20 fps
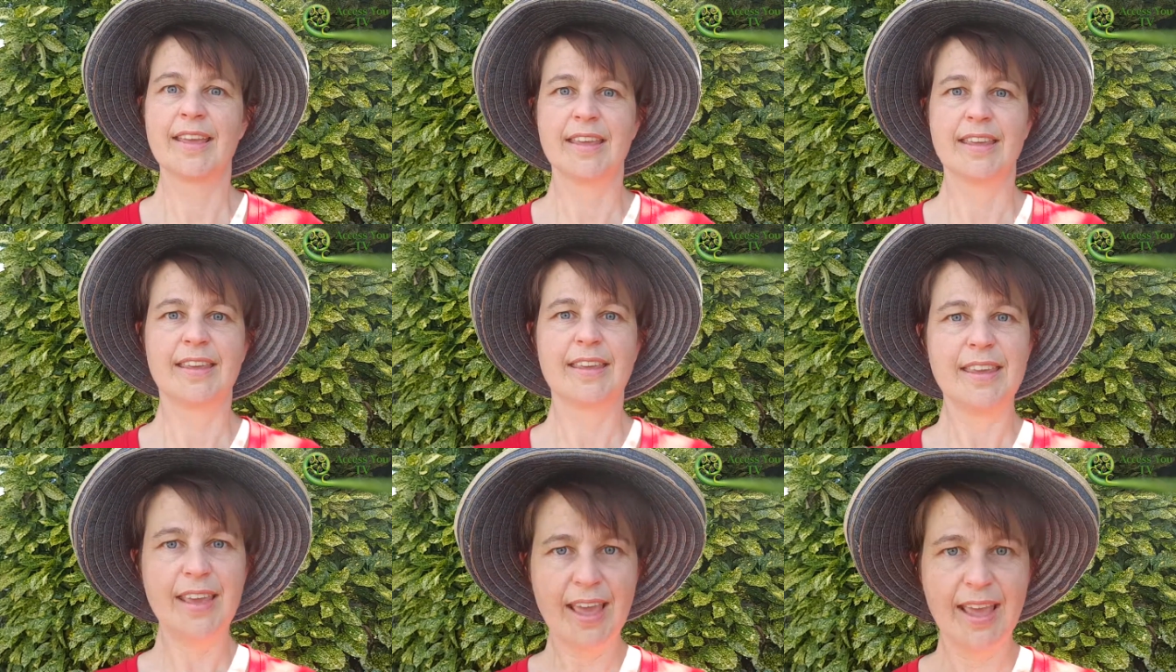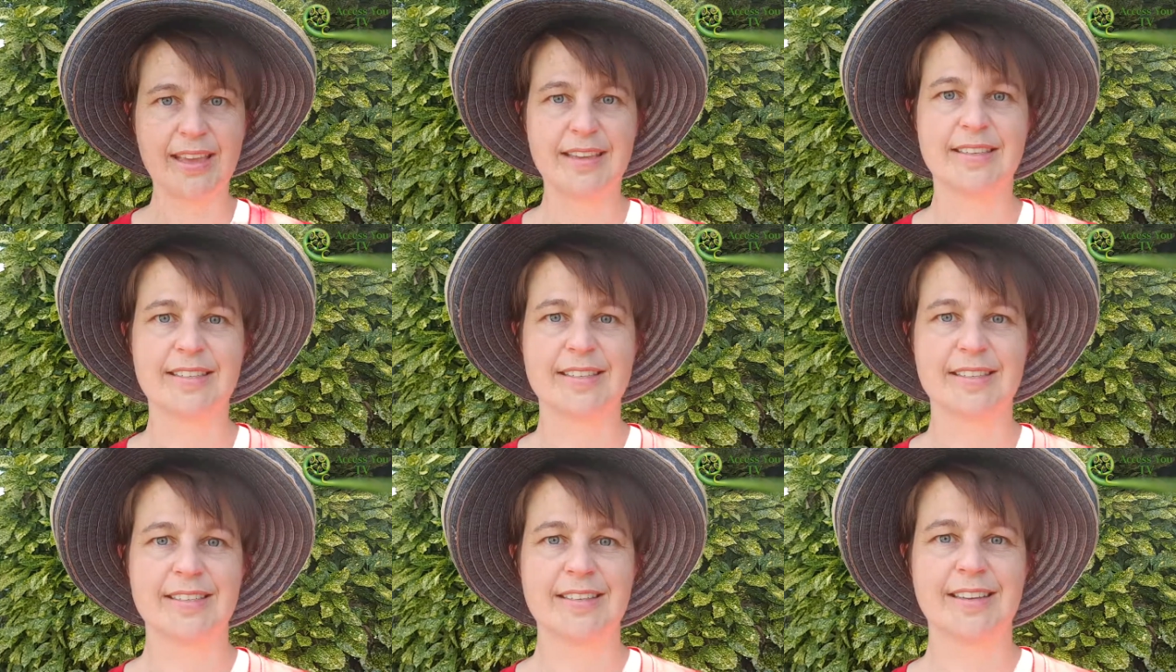
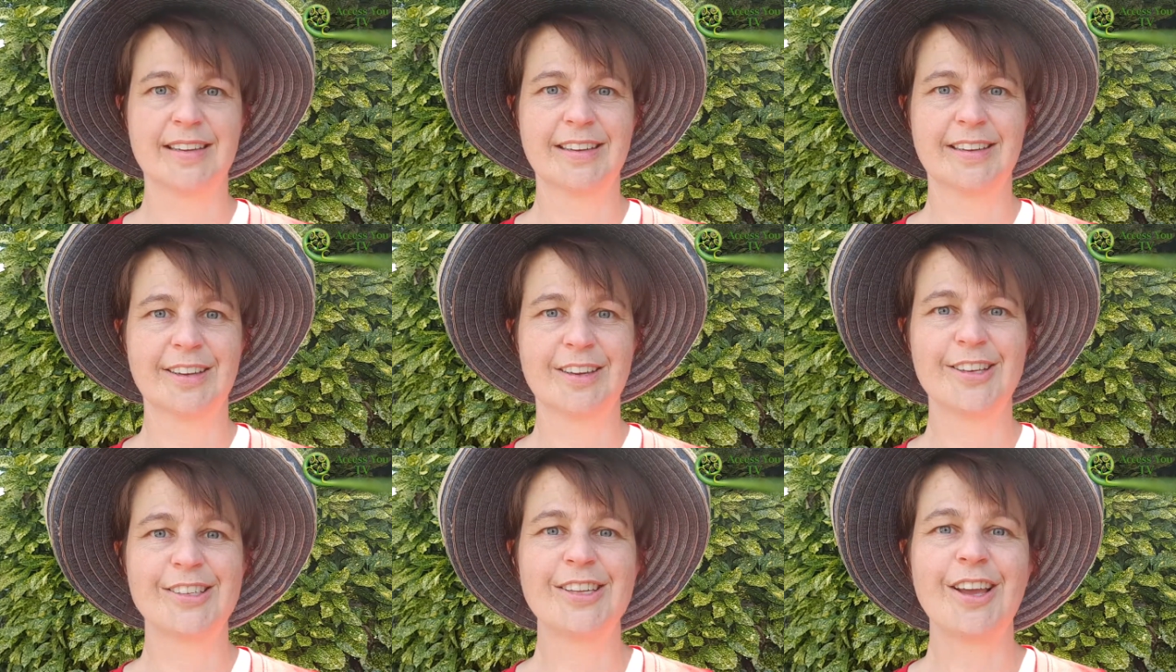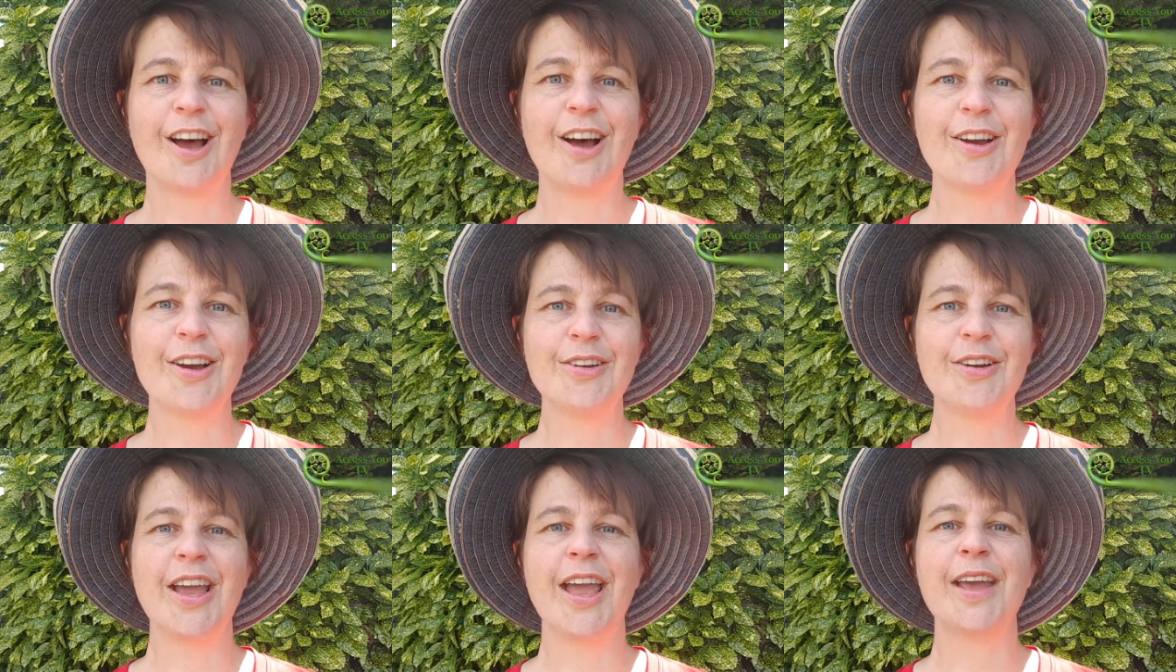yes, because
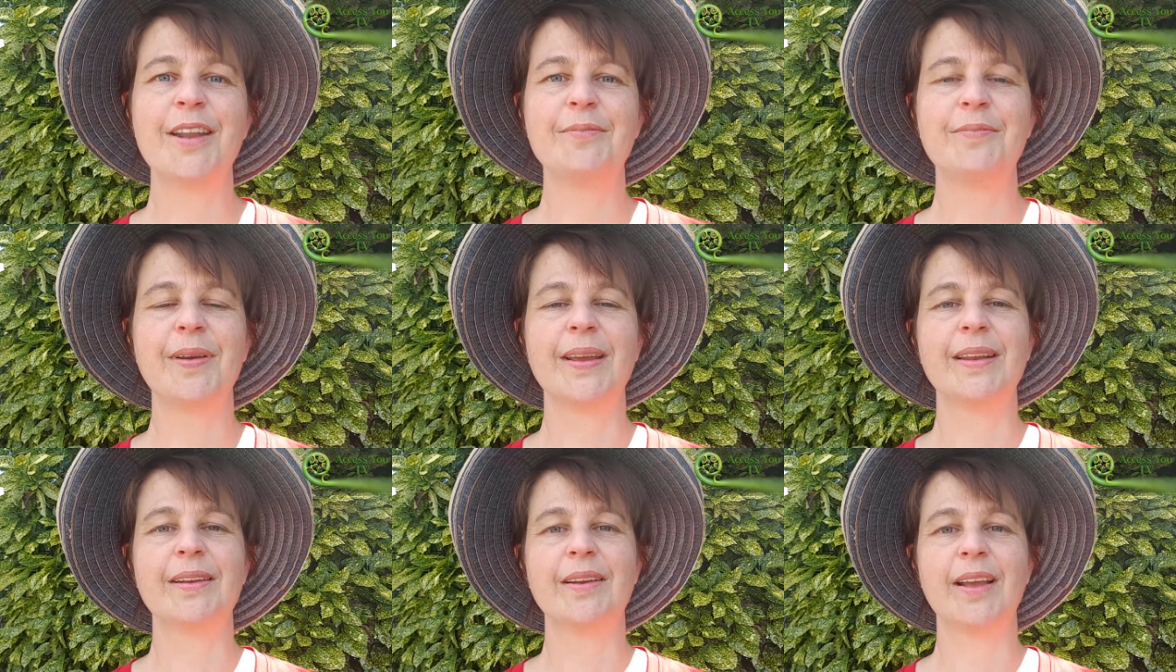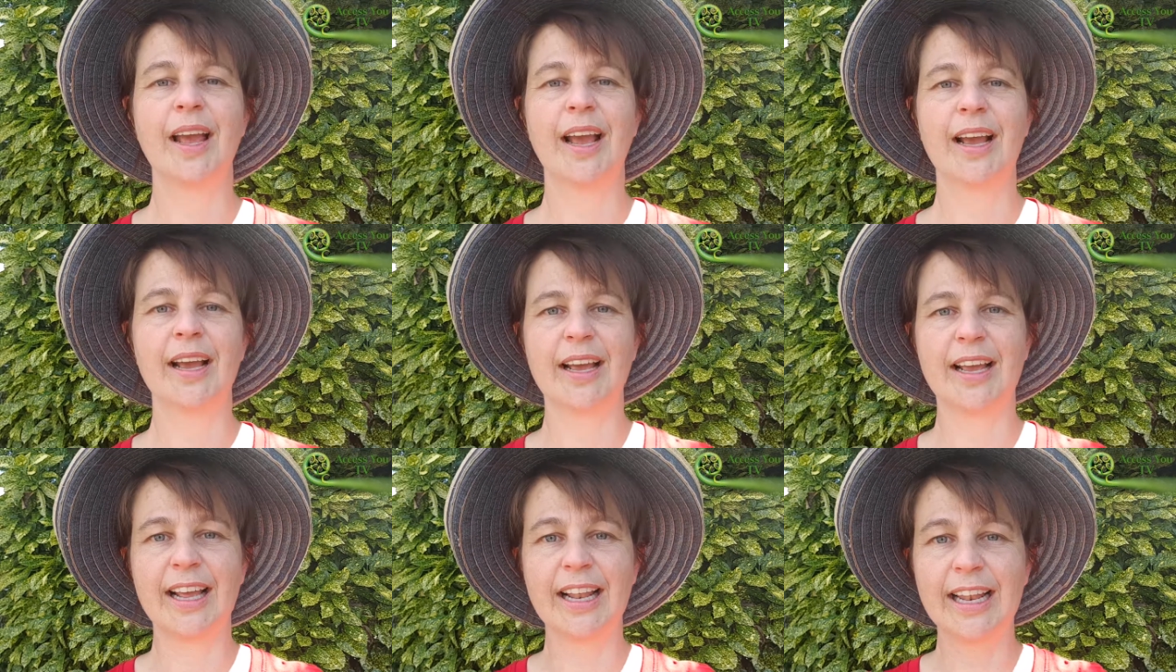I had been
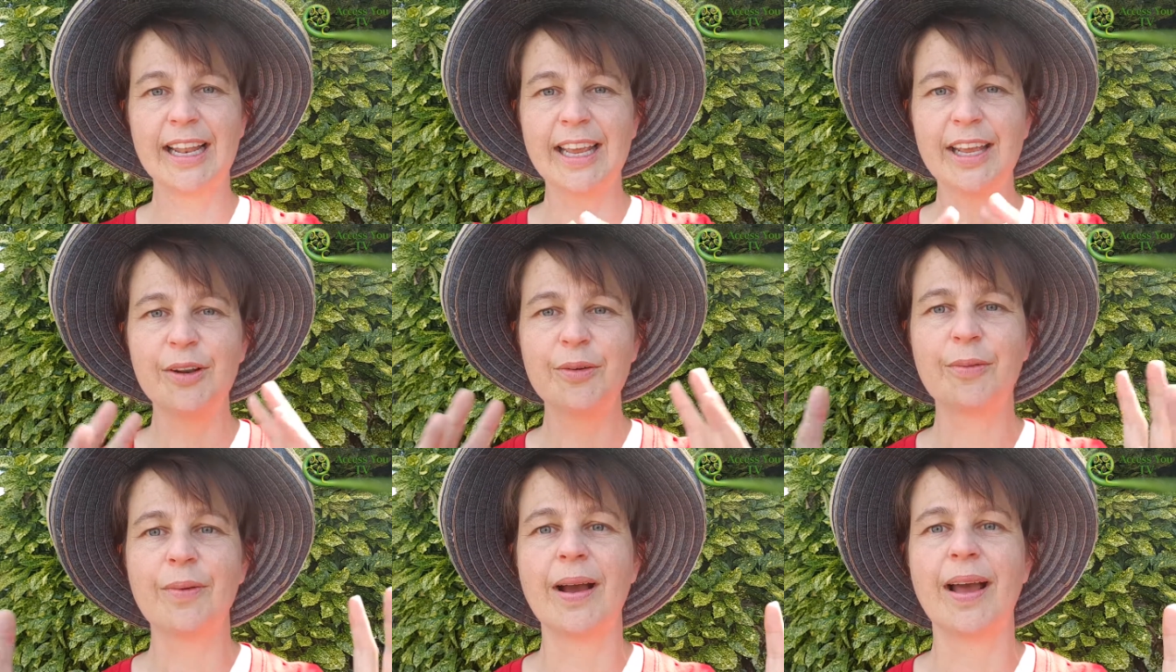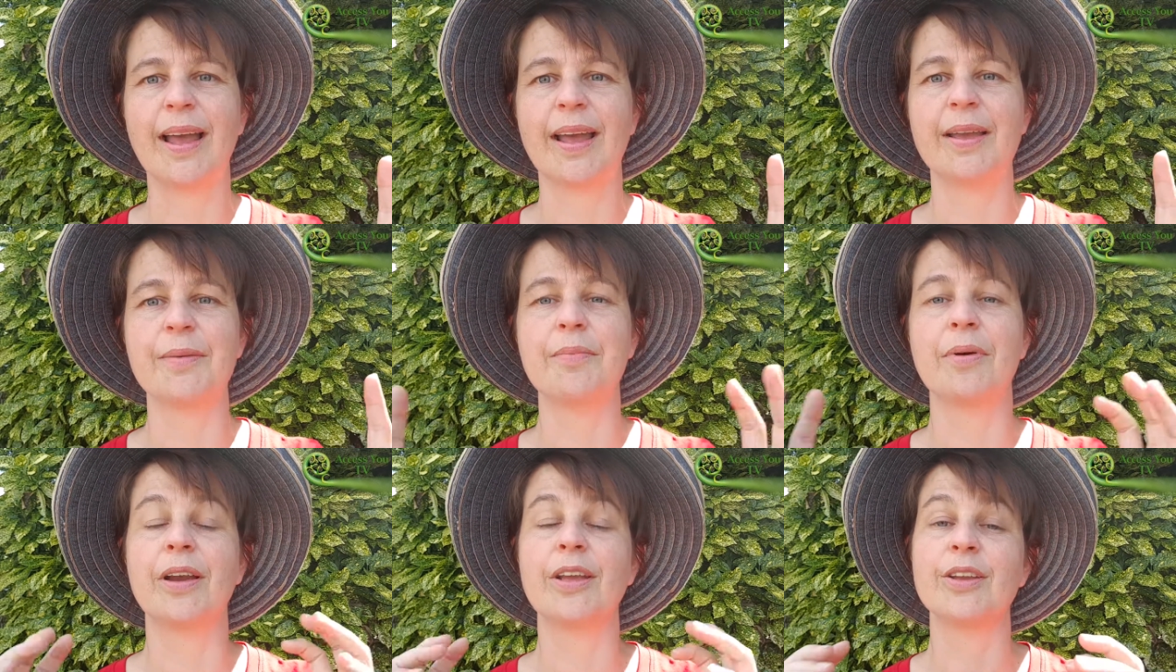cleared away
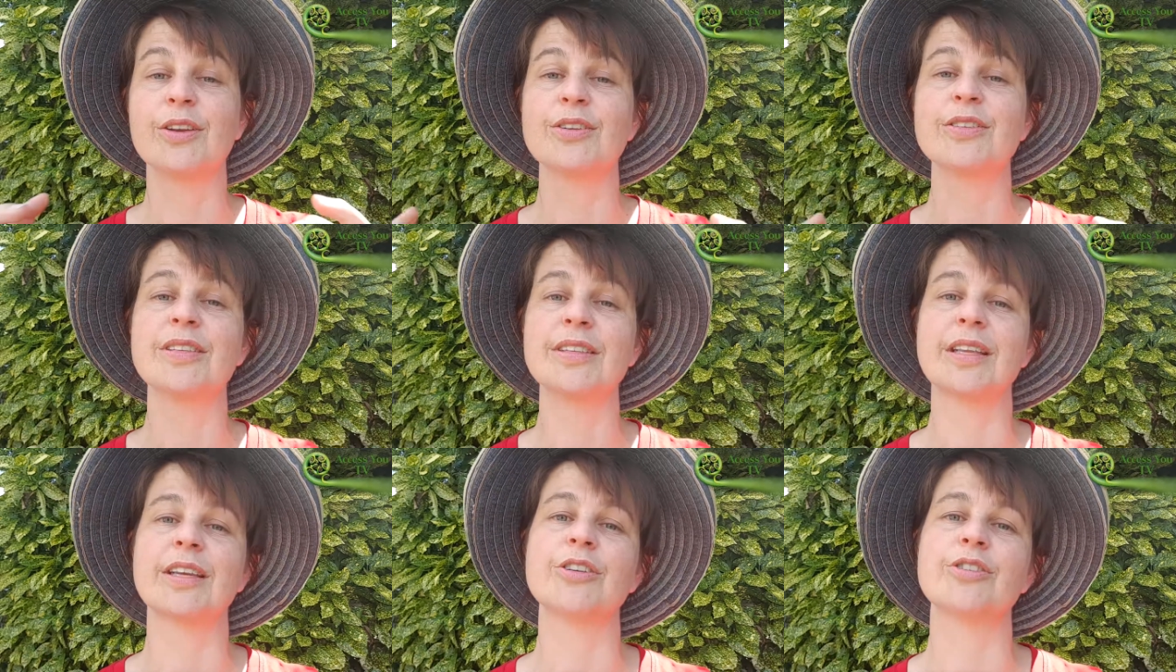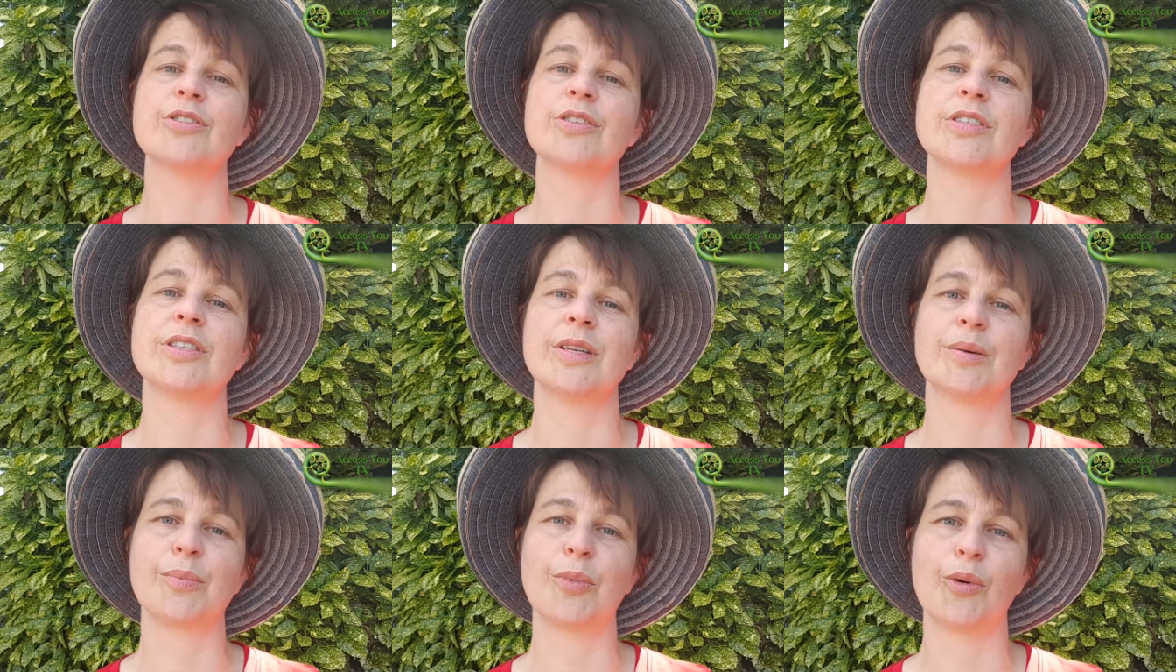by using the
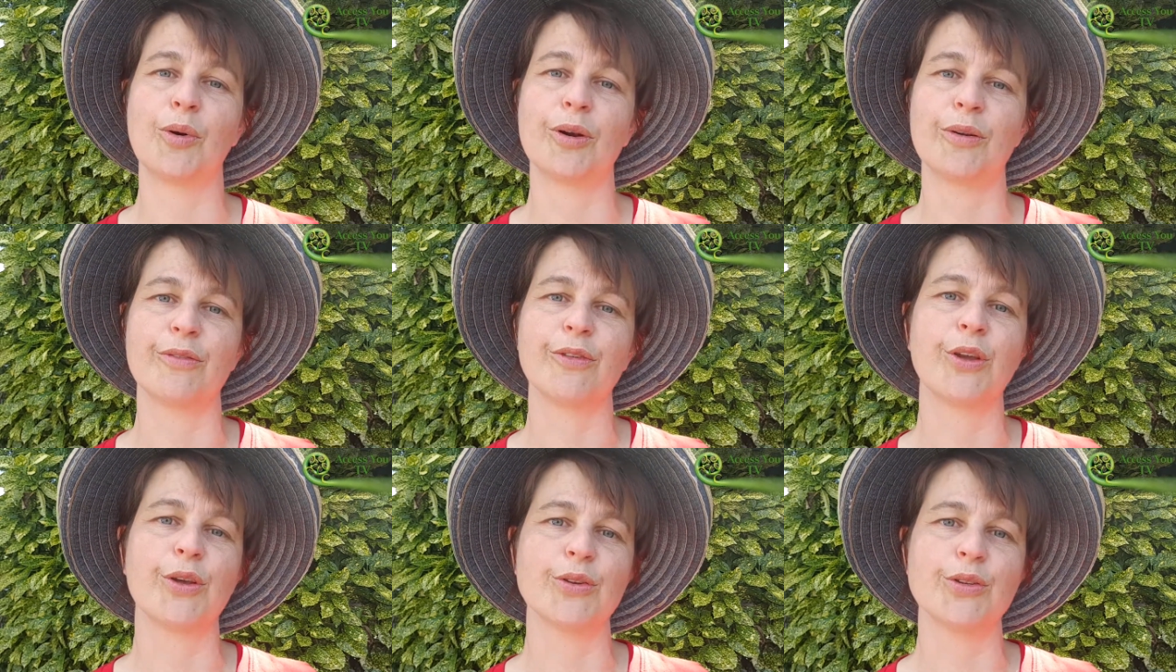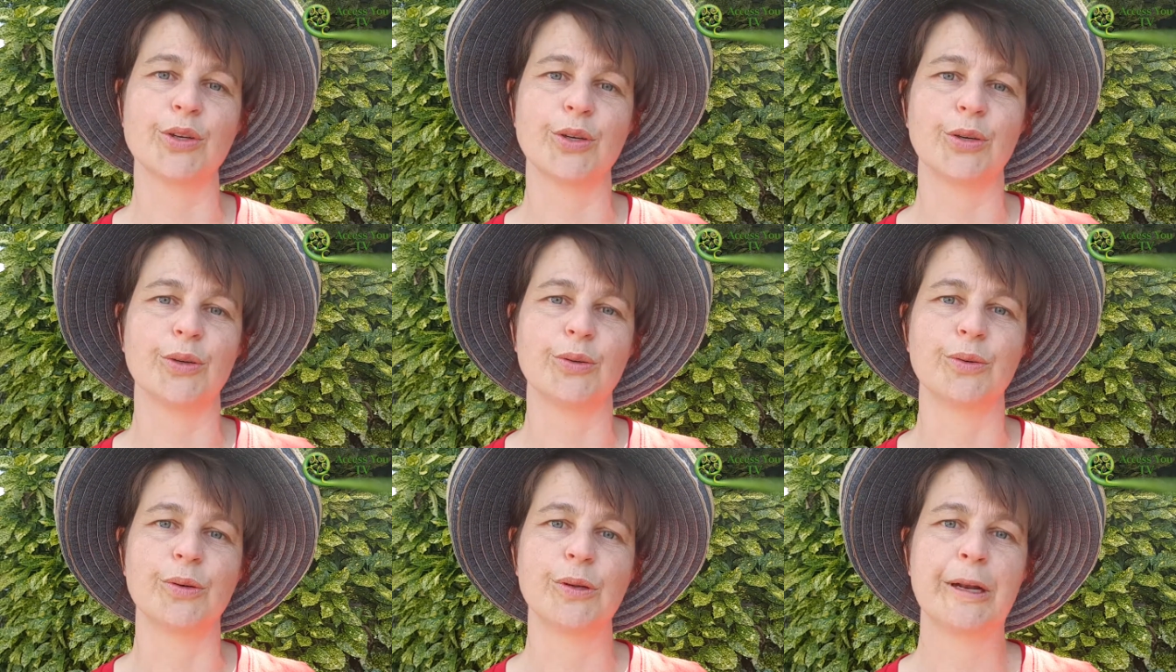Interesting Point of View
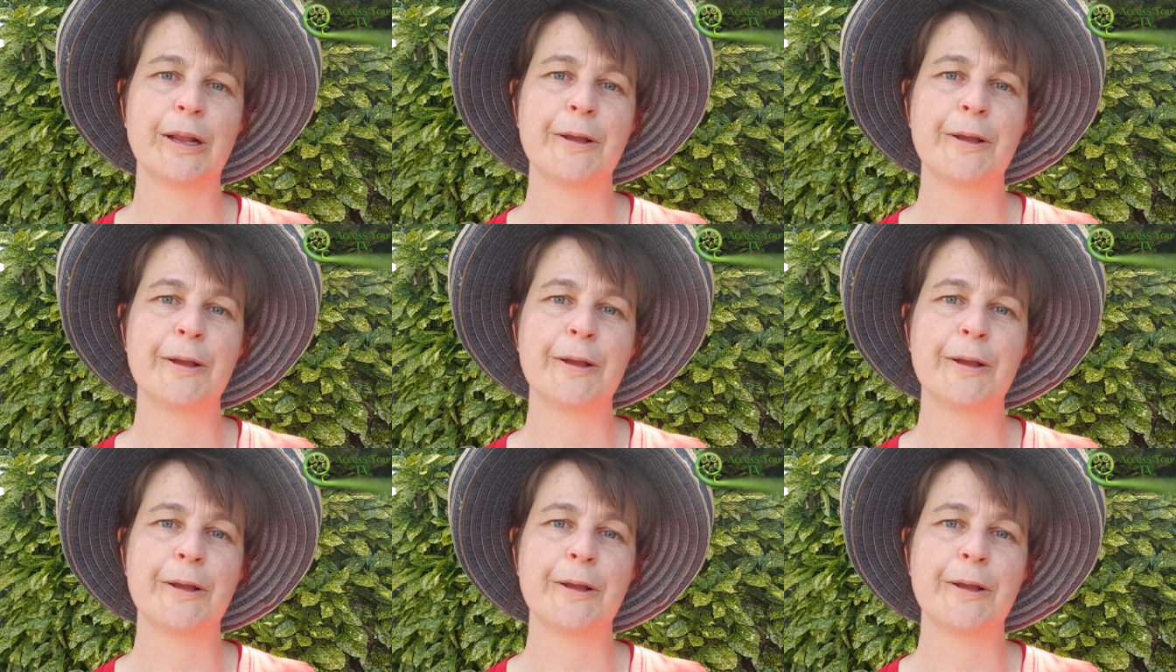tool,